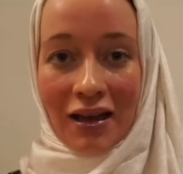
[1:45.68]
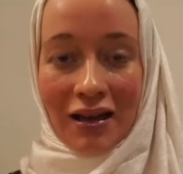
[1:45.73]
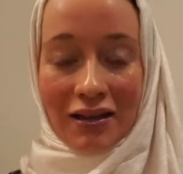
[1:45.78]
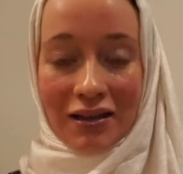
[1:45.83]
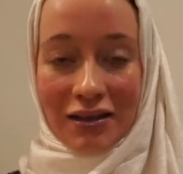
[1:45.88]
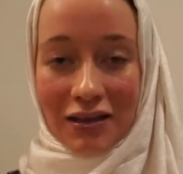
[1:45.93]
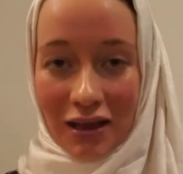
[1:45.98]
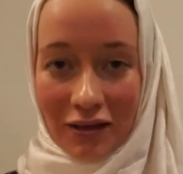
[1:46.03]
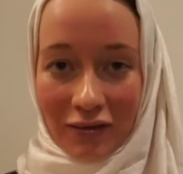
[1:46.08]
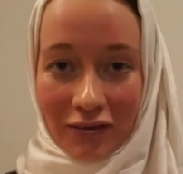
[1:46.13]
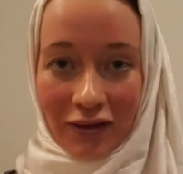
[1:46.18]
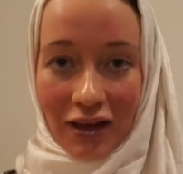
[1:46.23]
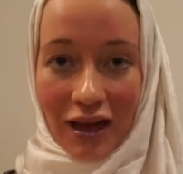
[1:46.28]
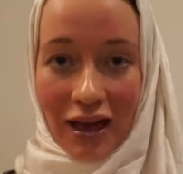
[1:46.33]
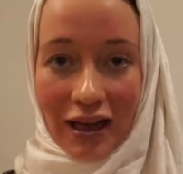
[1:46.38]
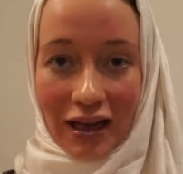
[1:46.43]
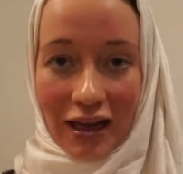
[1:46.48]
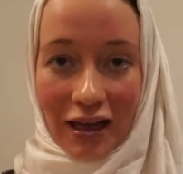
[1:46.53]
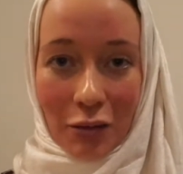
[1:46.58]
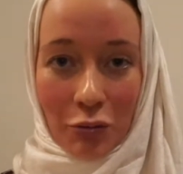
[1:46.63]
stuff
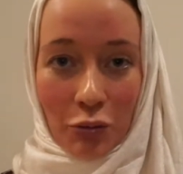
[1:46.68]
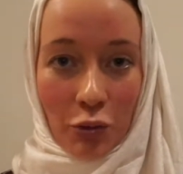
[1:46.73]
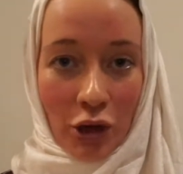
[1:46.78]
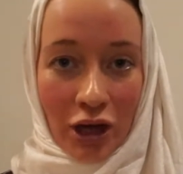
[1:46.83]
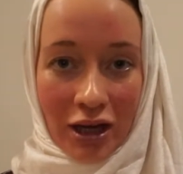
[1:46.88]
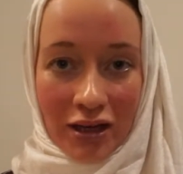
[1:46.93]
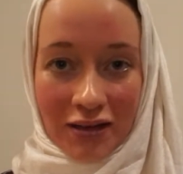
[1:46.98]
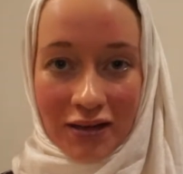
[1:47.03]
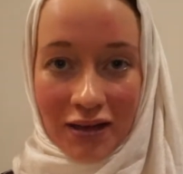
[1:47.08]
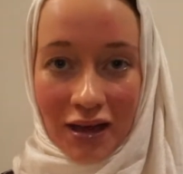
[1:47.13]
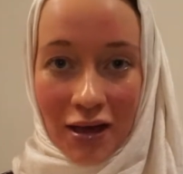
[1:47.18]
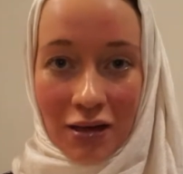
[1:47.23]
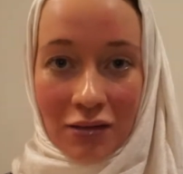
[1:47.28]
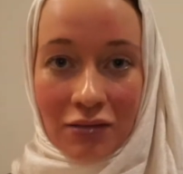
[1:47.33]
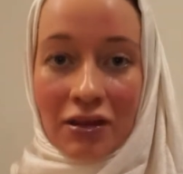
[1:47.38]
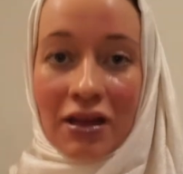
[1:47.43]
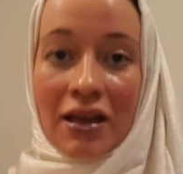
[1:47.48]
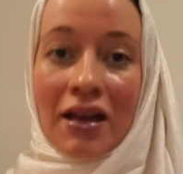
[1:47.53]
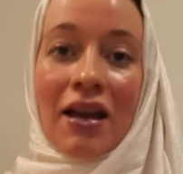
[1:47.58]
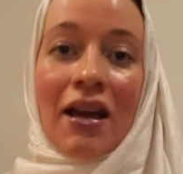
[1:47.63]
like breaks
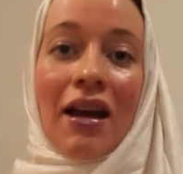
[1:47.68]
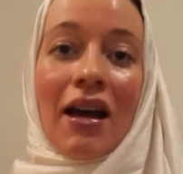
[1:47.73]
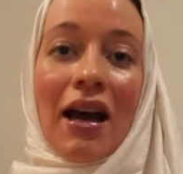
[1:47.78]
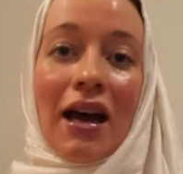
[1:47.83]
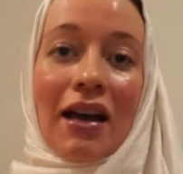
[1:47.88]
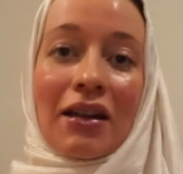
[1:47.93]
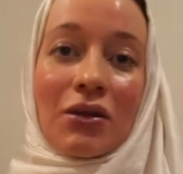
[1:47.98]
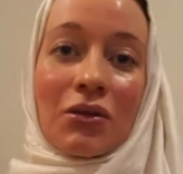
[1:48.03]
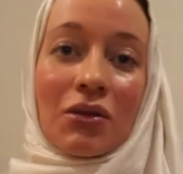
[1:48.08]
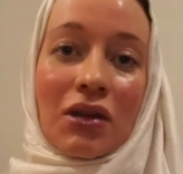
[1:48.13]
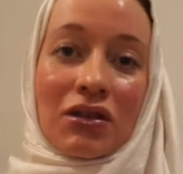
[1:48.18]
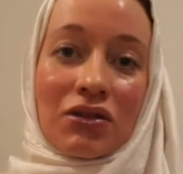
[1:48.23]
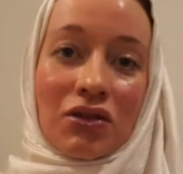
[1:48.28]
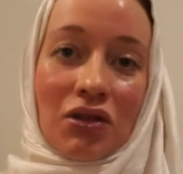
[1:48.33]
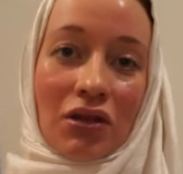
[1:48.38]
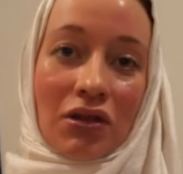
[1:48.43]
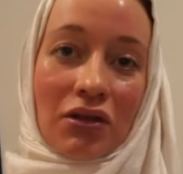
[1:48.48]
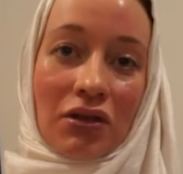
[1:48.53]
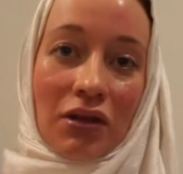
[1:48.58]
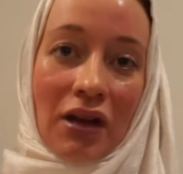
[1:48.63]
down, I do
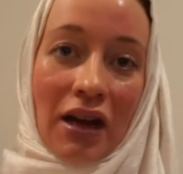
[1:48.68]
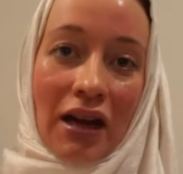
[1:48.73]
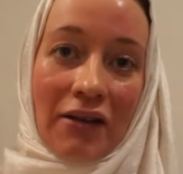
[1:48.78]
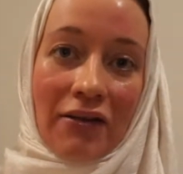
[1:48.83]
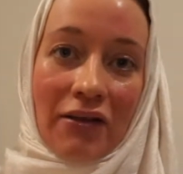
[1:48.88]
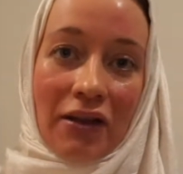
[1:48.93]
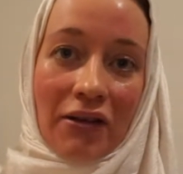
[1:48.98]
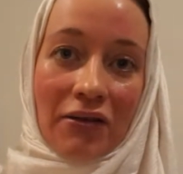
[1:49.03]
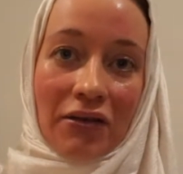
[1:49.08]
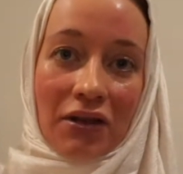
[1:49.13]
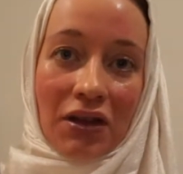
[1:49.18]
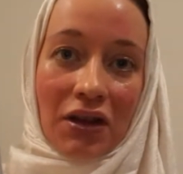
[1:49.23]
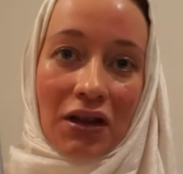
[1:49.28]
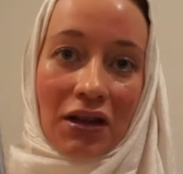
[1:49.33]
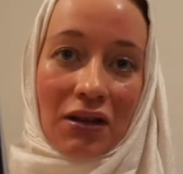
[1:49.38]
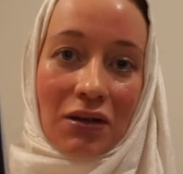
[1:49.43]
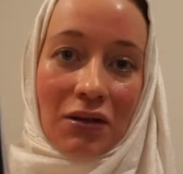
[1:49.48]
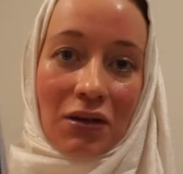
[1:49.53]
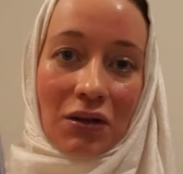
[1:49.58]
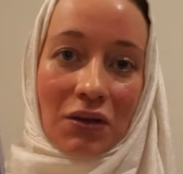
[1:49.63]
enjoy to have
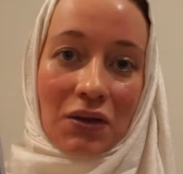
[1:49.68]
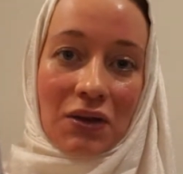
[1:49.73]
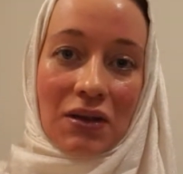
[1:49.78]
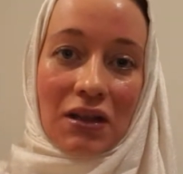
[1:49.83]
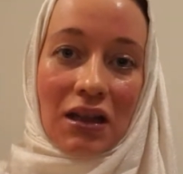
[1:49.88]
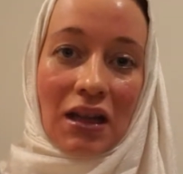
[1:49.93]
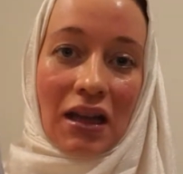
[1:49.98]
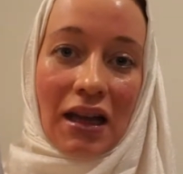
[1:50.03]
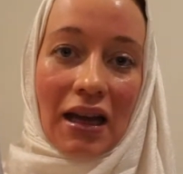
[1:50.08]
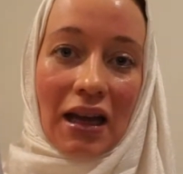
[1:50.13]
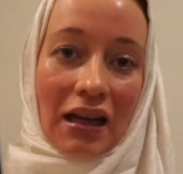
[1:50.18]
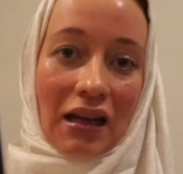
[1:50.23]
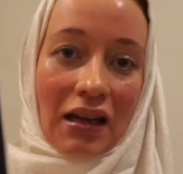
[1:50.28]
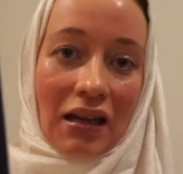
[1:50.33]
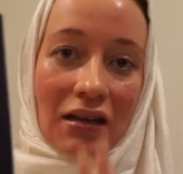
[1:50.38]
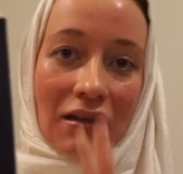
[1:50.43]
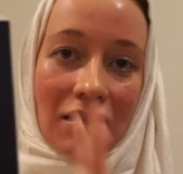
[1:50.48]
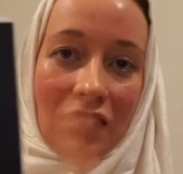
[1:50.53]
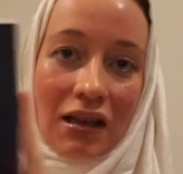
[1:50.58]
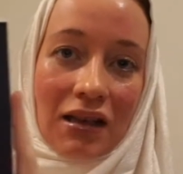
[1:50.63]
everything, still like
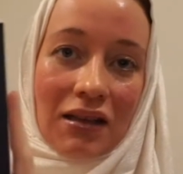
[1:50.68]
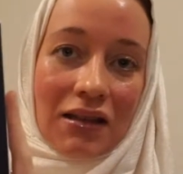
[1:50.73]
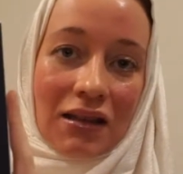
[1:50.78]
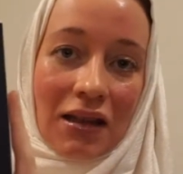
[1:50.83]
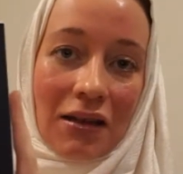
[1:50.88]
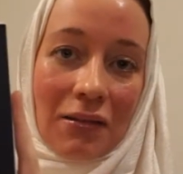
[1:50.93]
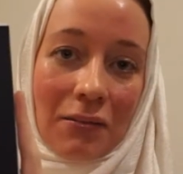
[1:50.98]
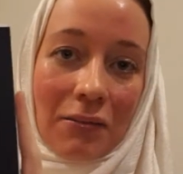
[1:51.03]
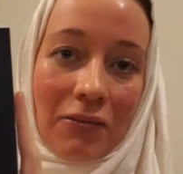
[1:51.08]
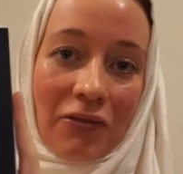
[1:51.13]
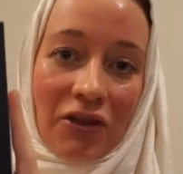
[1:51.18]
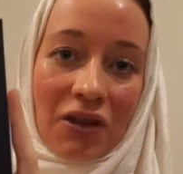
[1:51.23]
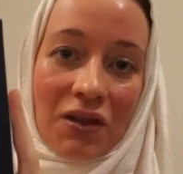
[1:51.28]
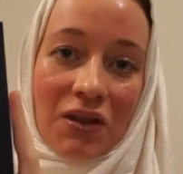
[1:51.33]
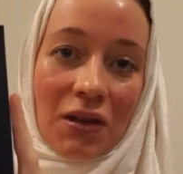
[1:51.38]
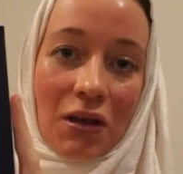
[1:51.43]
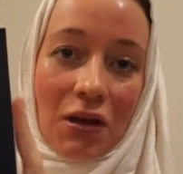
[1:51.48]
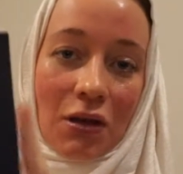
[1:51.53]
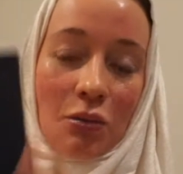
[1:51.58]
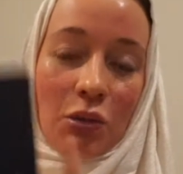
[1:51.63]
in some
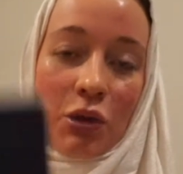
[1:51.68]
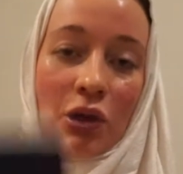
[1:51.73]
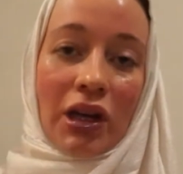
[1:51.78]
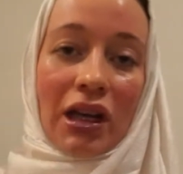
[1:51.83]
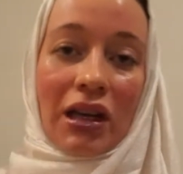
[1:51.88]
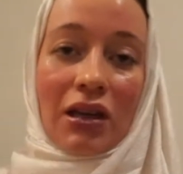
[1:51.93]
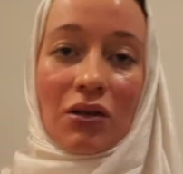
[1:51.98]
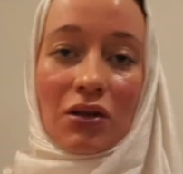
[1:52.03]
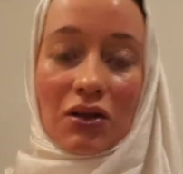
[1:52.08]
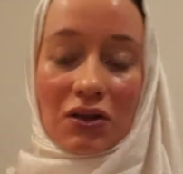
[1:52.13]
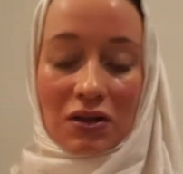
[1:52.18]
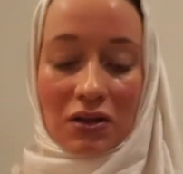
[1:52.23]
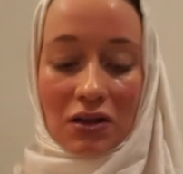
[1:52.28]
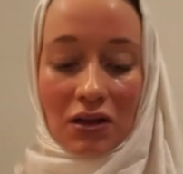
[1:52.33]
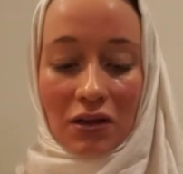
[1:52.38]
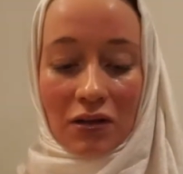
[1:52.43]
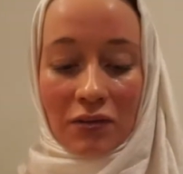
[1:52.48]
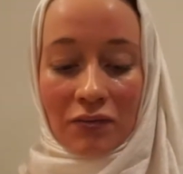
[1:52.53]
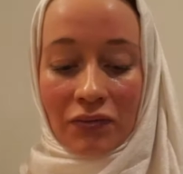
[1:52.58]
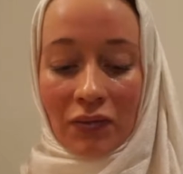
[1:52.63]
physical book. And
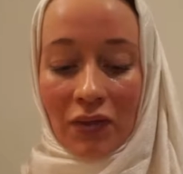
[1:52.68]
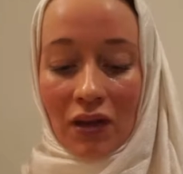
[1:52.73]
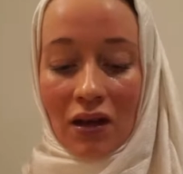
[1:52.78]
also,